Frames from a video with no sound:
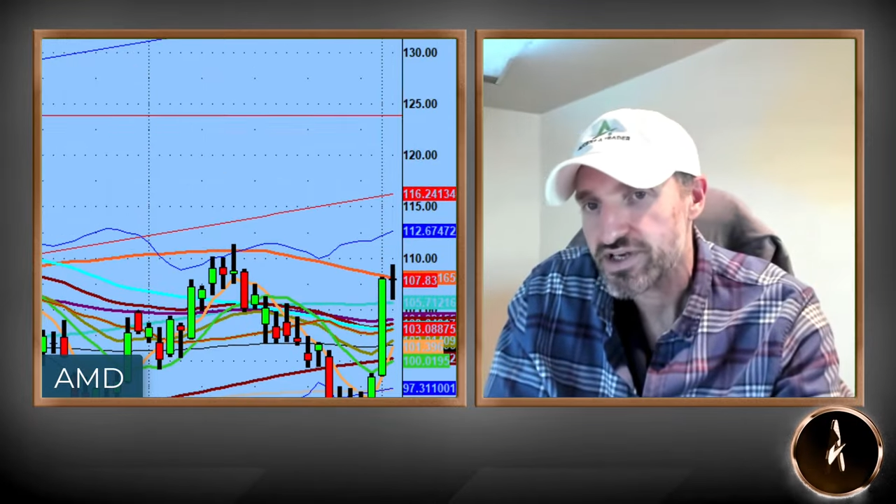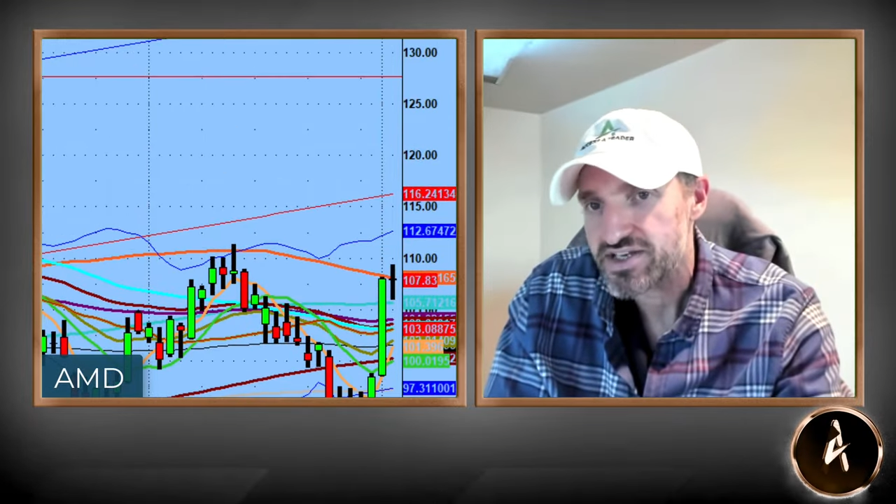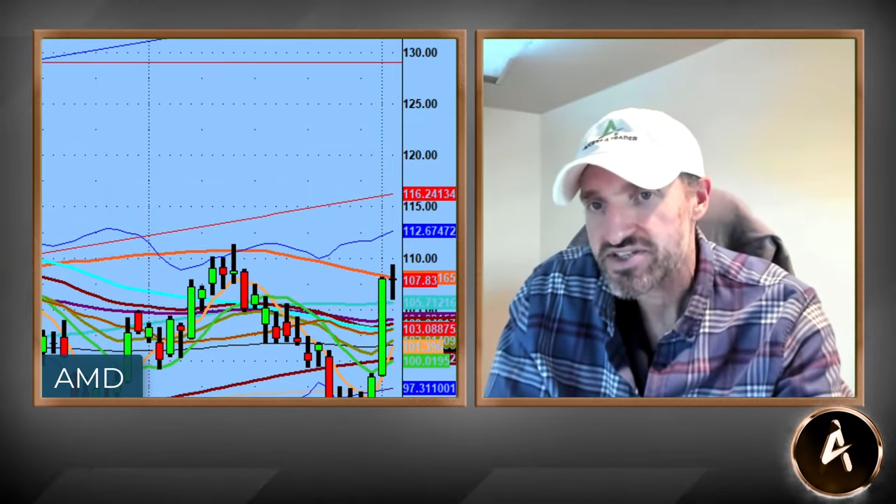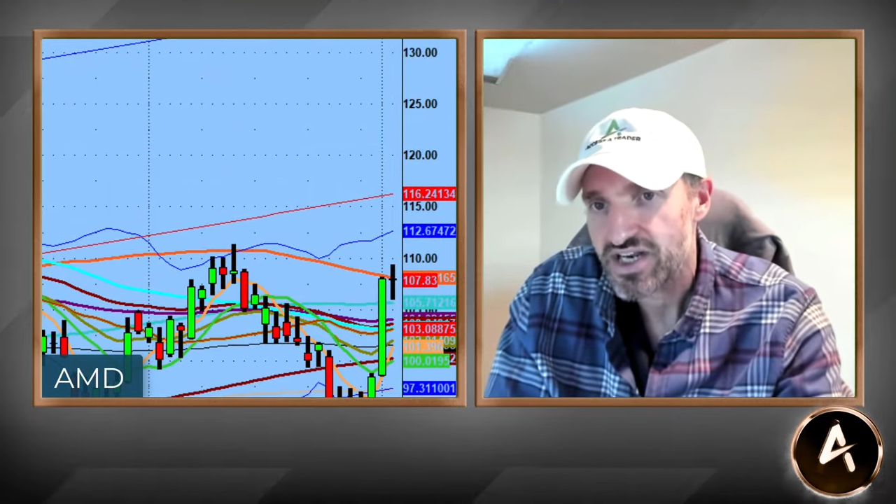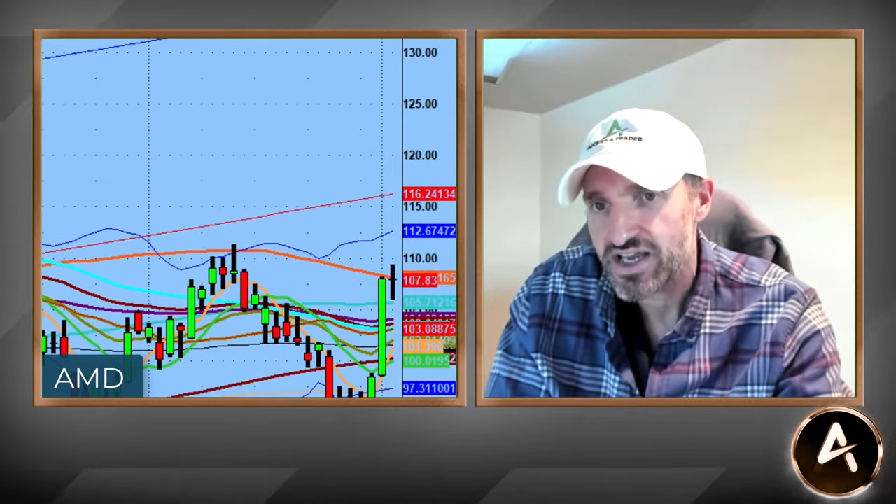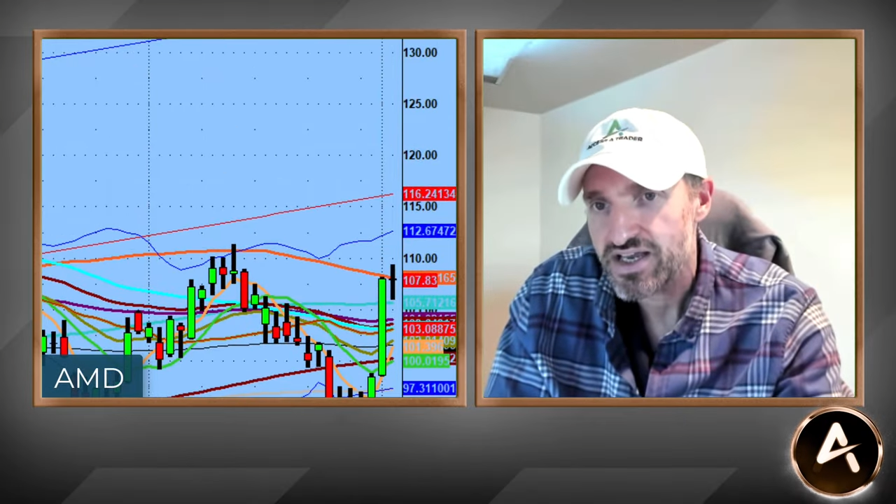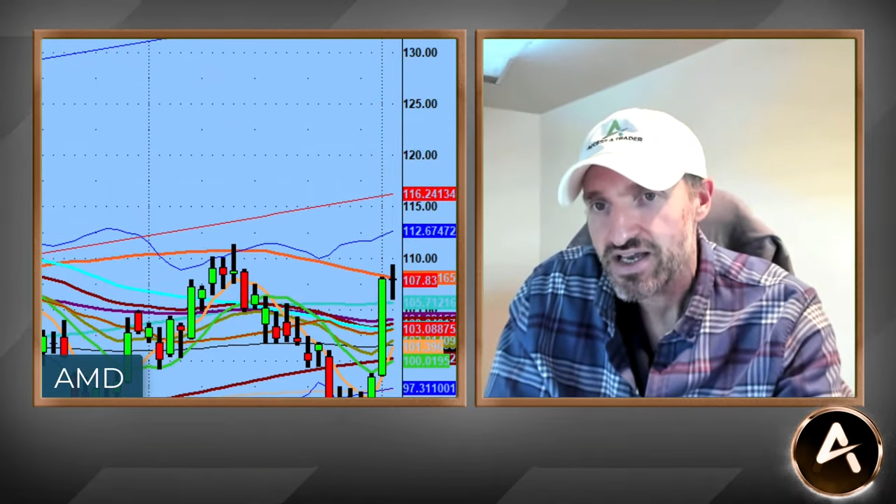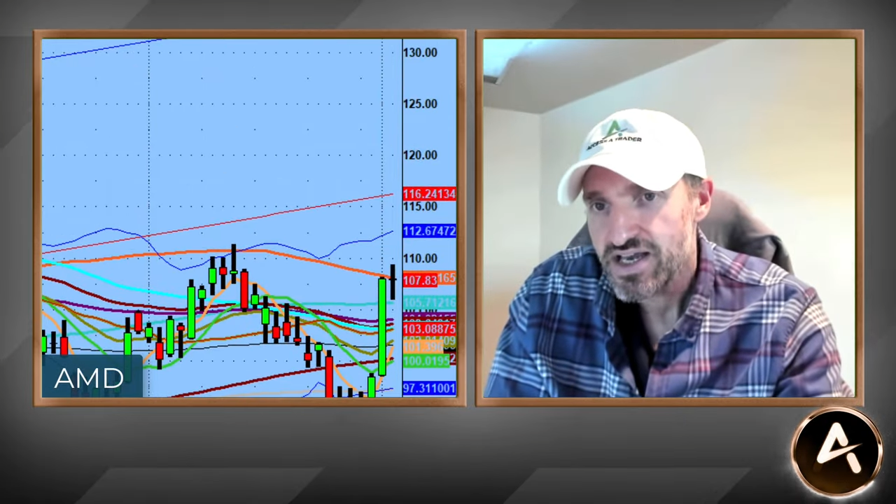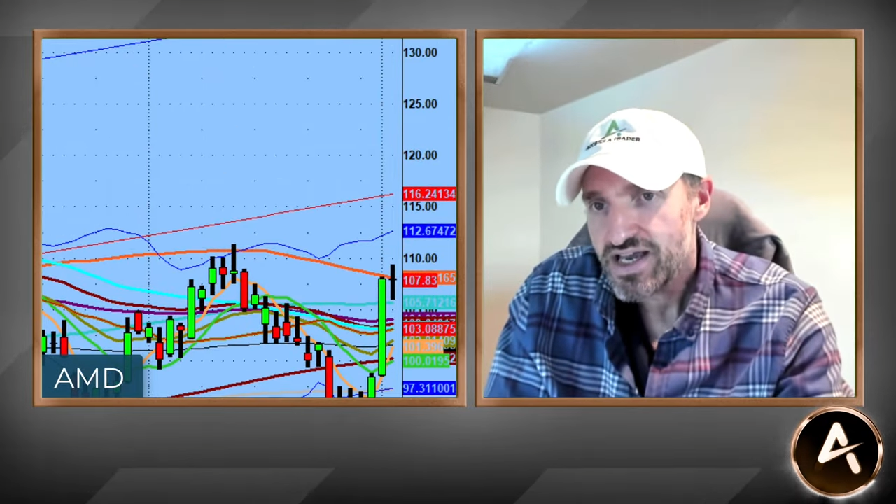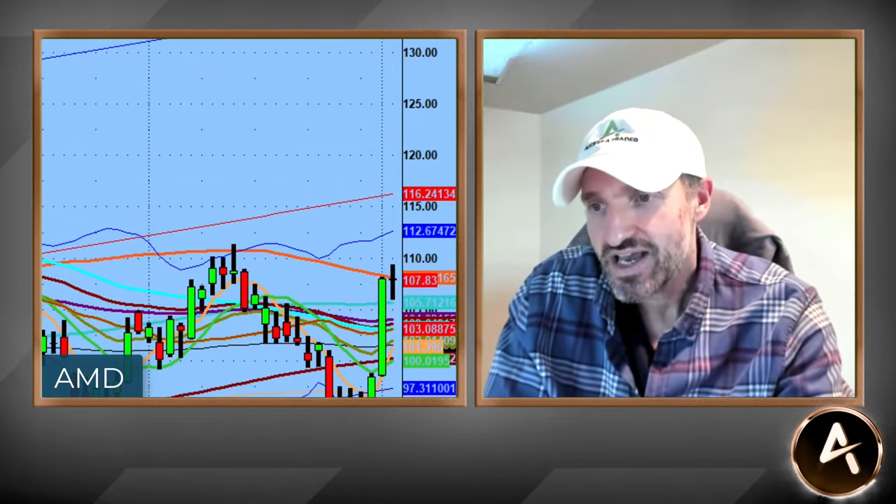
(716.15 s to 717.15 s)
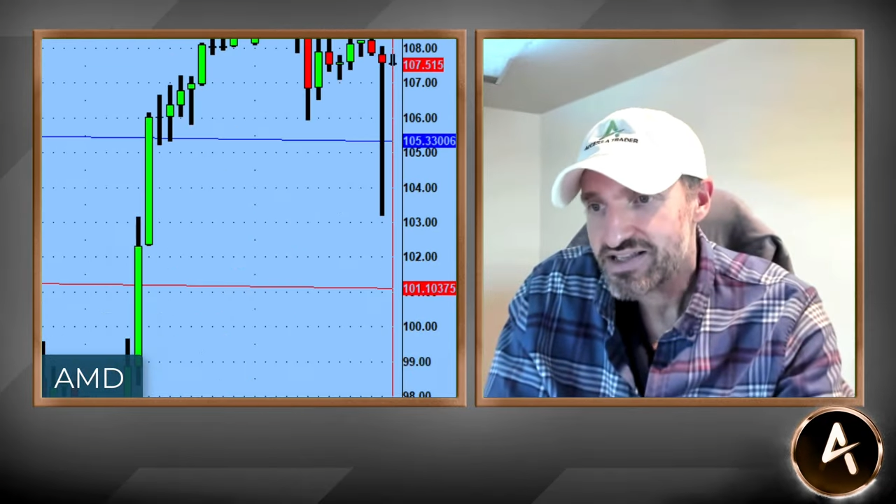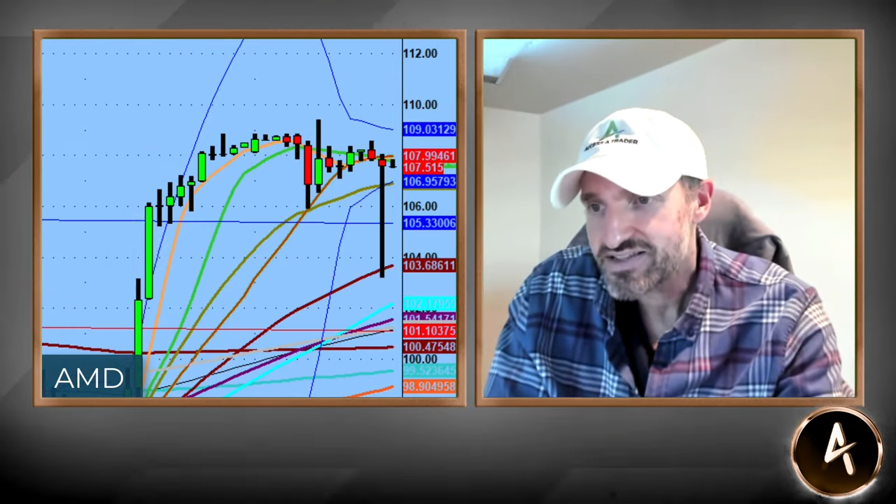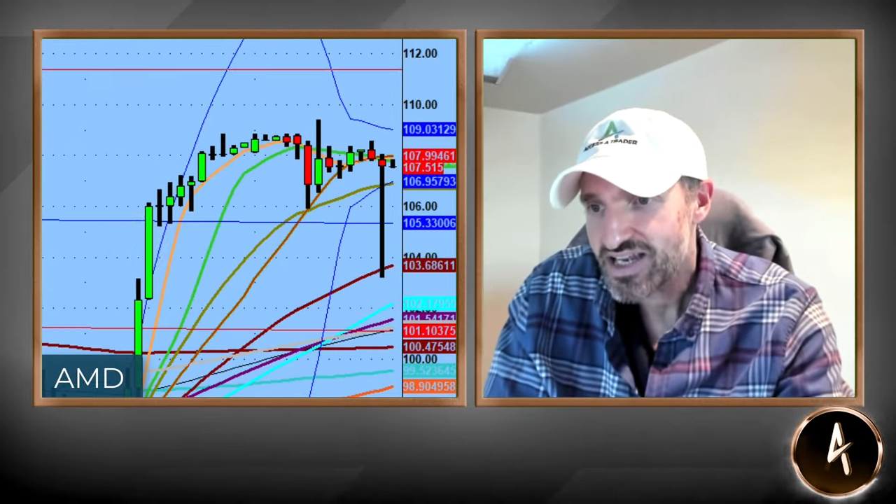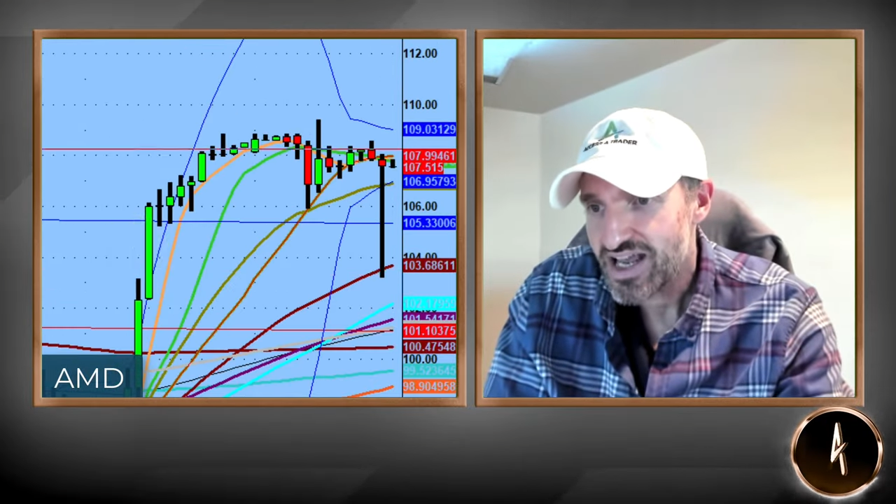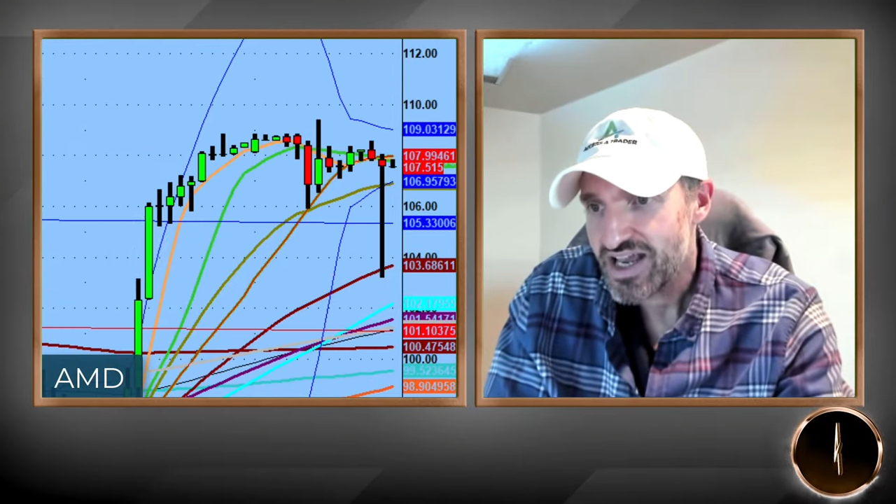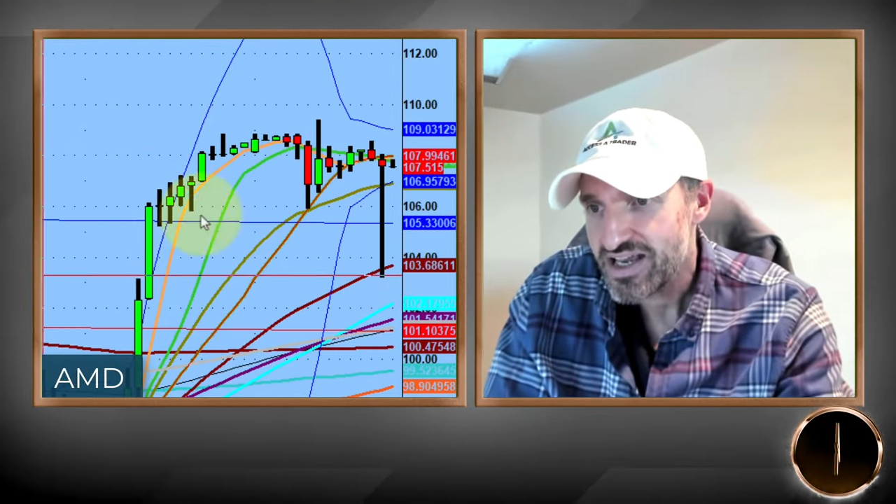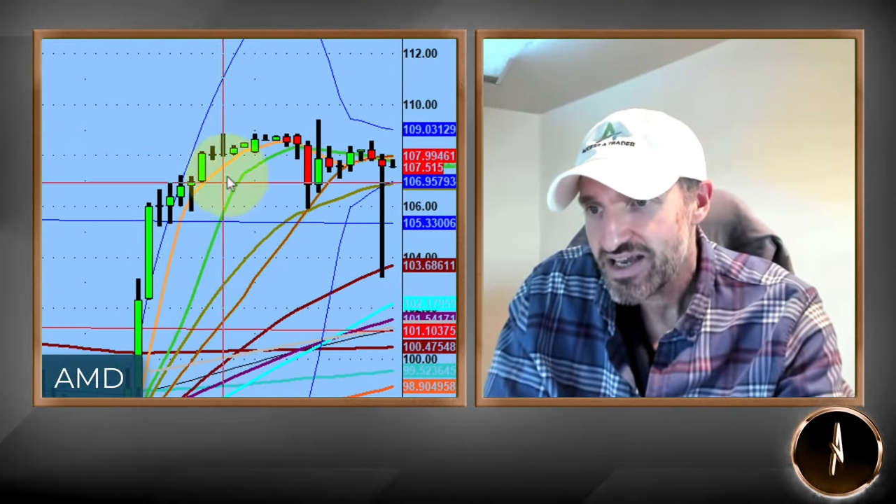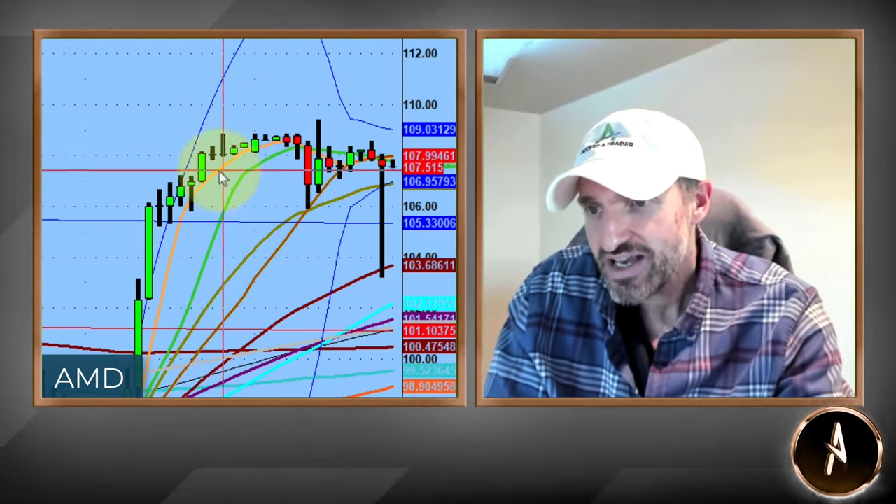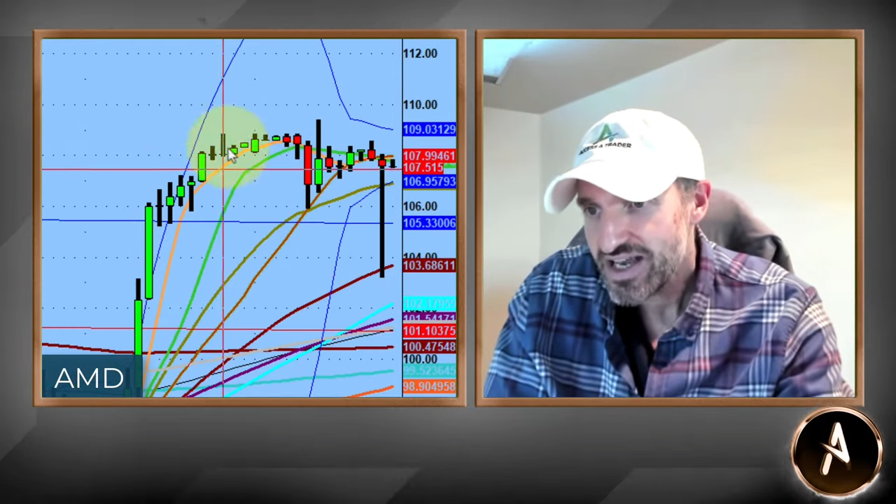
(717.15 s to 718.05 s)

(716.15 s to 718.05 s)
yesterday, and today